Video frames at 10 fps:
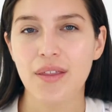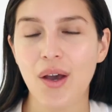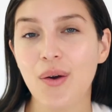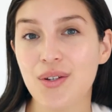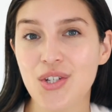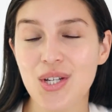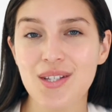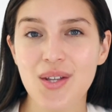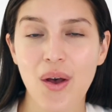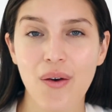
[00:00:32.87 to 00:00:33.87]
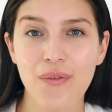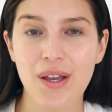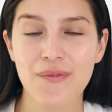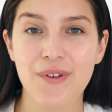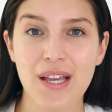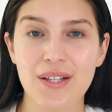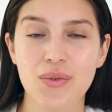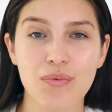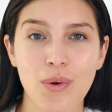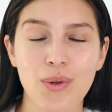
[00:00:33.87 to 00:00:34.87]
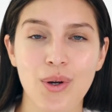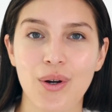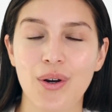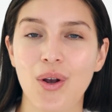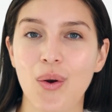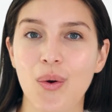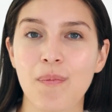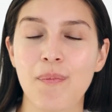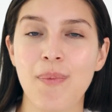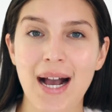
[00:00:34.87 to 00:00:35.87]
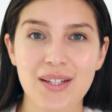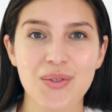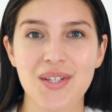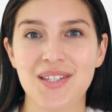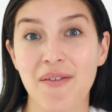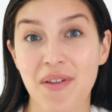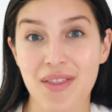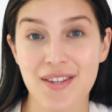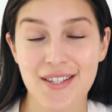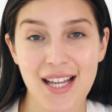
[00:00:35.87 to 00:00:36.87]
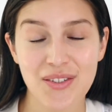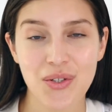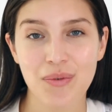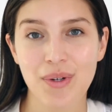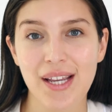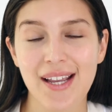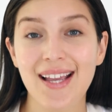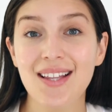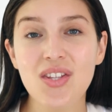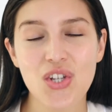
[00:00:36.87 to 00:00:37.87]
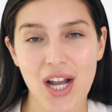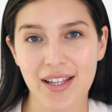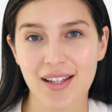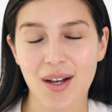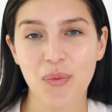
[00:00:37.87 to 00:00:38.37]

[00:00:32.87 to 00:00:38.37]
The origins of a face roller go back to the 7th century in China,